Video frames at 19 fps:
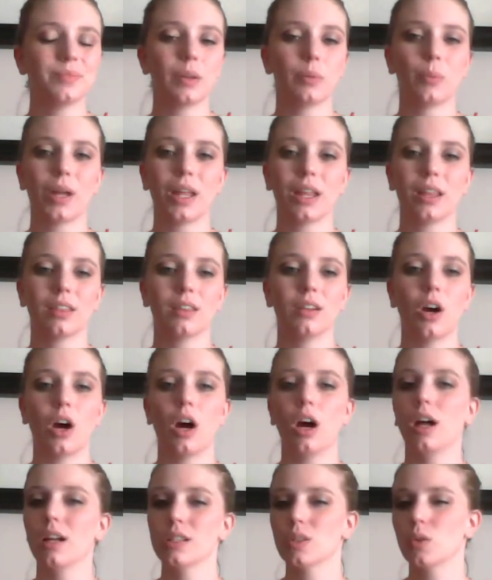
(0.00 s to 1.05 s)
with
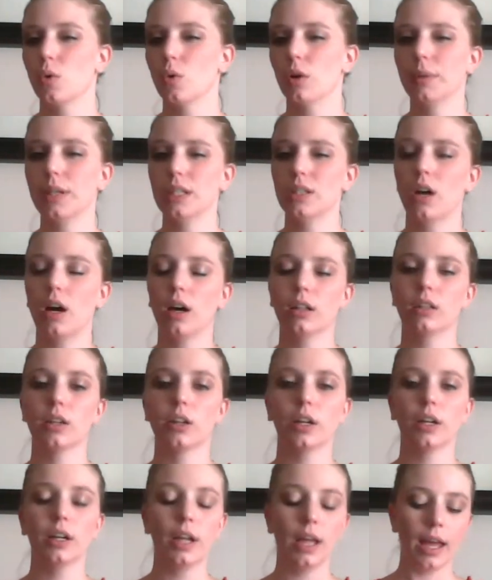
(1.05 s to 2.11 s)
not a squirmy
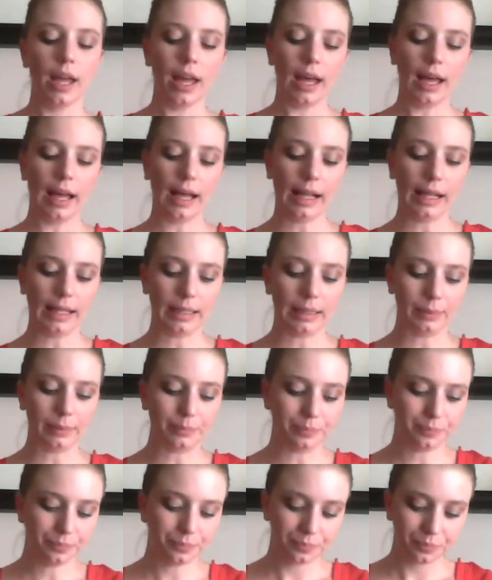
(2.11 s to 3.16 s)
toddler.
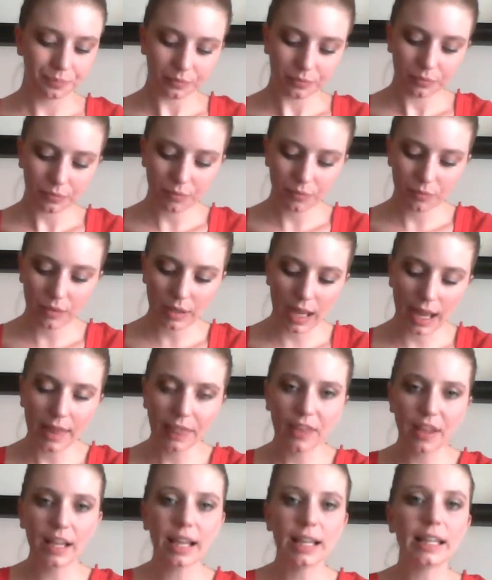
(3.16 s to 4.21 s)
I
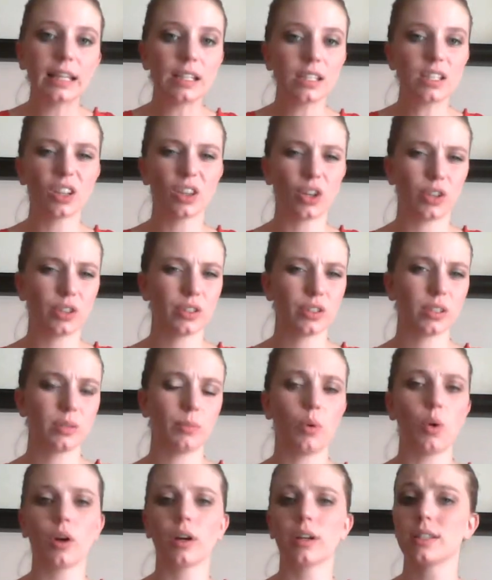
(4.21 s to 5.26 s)
think I need to learn some
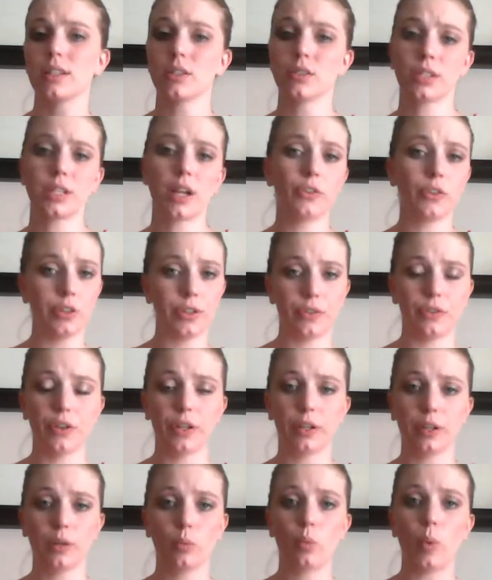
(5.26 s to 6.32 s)
more, because there's several
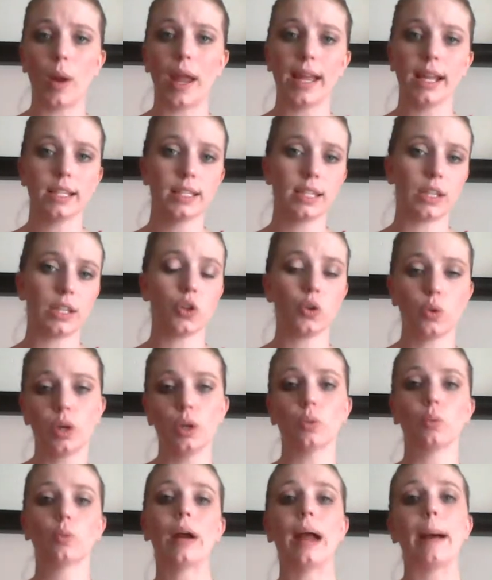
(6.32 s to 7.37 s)
different ways that you
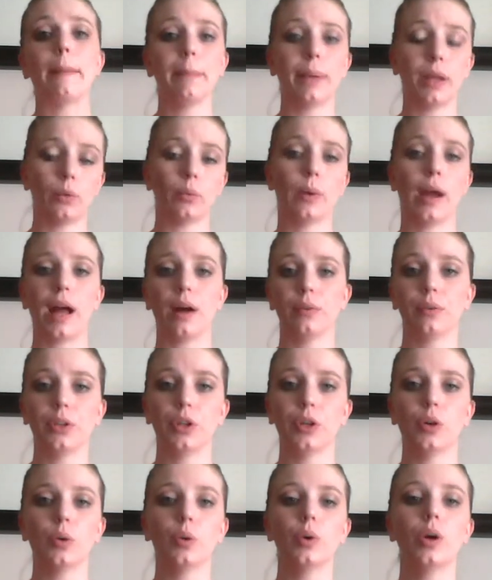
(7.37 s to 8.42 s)
can wrap it around
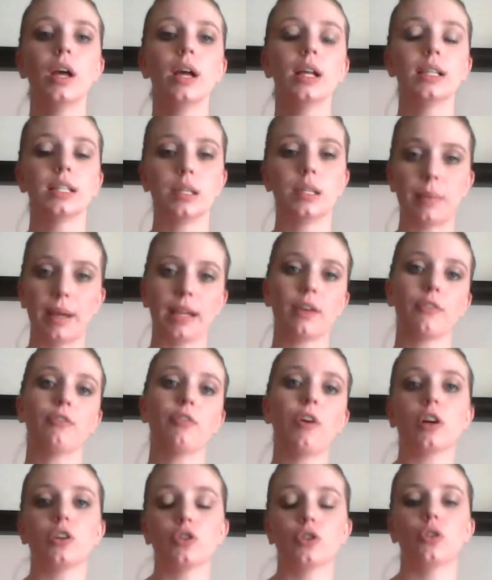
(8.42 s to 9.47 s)
you to make it
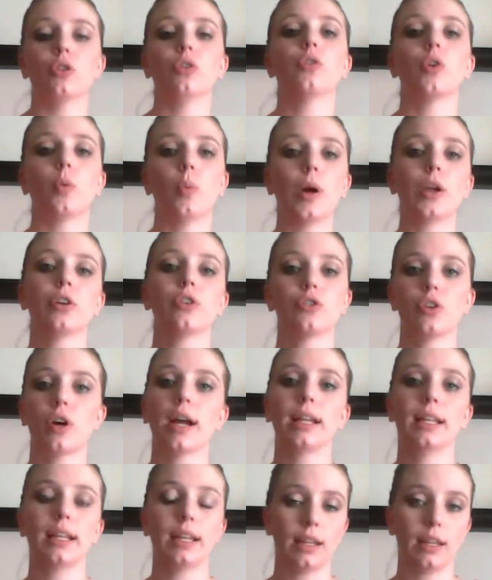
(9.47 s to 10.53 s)
functional for what you're
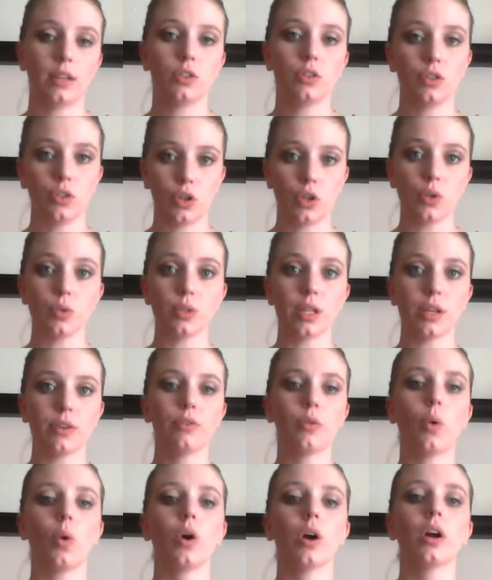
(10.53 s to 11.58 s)
trying to use it
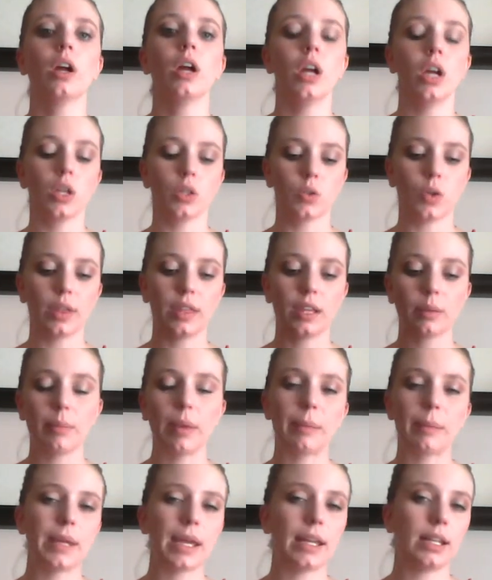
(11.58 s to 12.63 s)
for. So I think
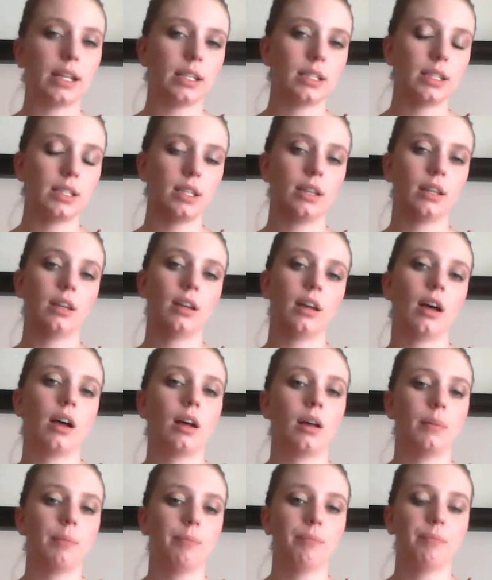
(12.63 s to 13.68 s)
maybe I need
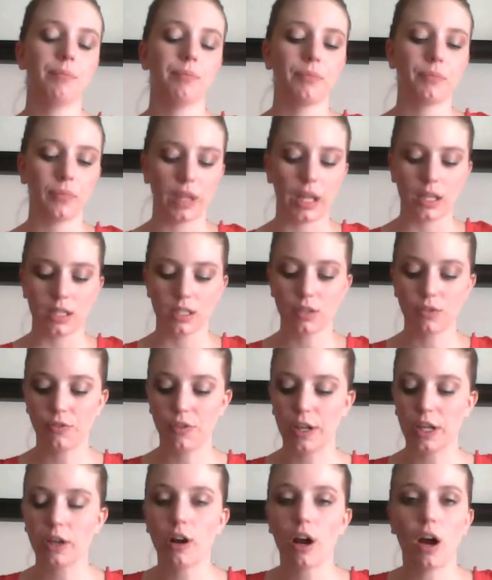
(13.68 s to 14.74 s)
to
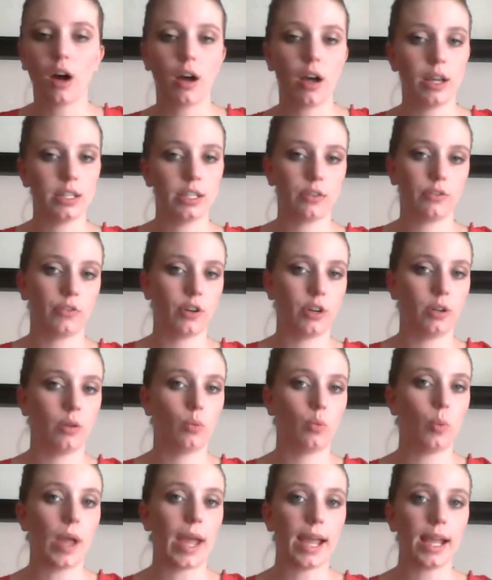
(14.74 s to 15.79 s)
figure out a
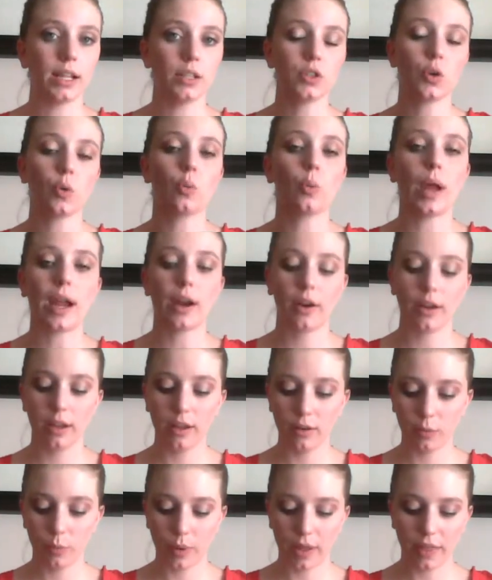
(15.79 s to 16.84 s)
different way to wear
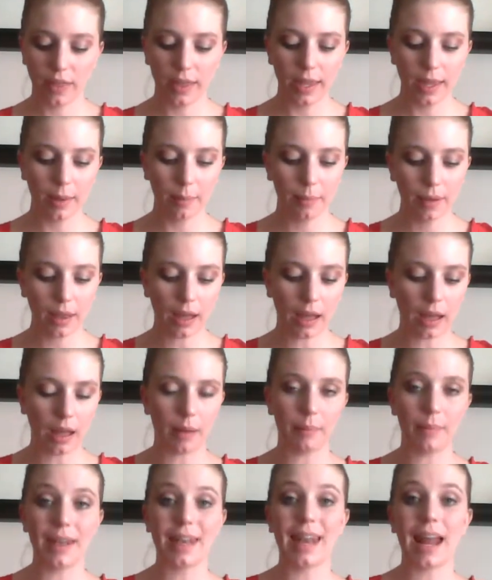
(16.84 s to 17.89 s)
it with him
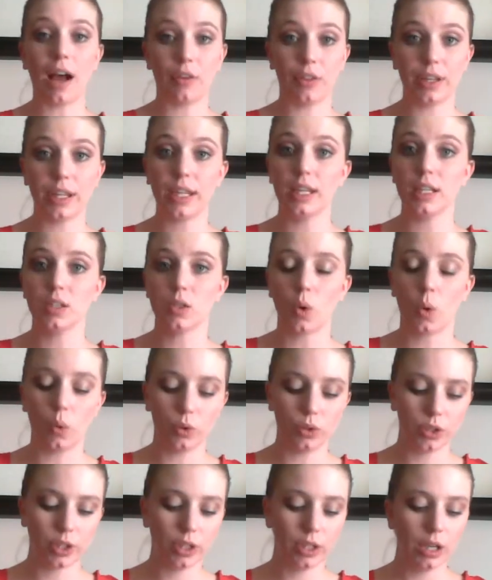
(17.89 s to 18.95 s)
now that he's
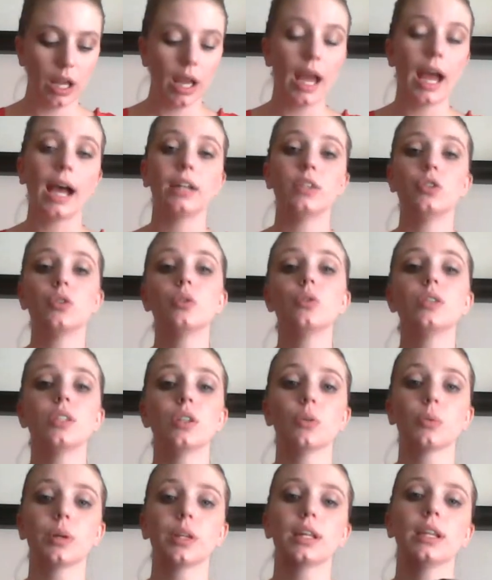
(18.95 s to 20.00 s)
older. I do
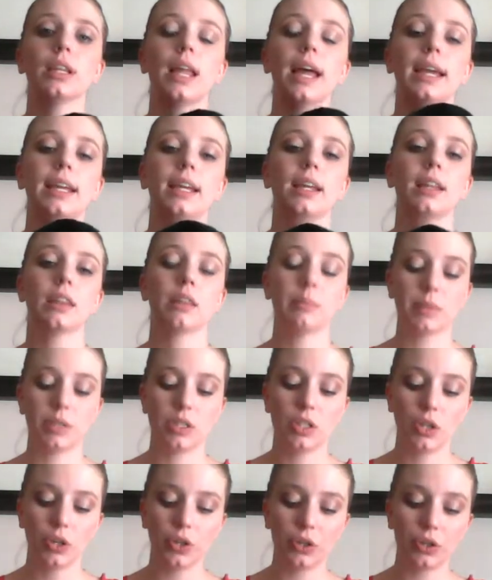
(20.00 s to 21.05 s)
still really like it. The
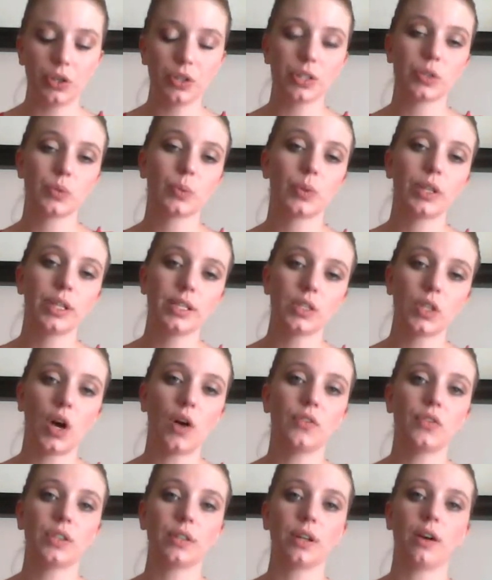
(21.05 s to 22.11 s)
material is really
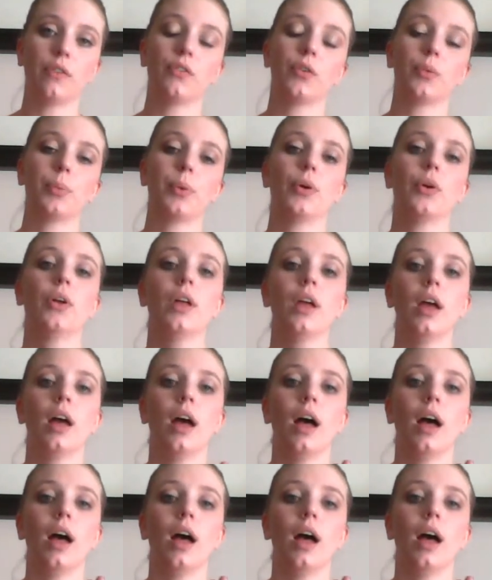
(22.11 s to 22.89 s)
soft and comfortable.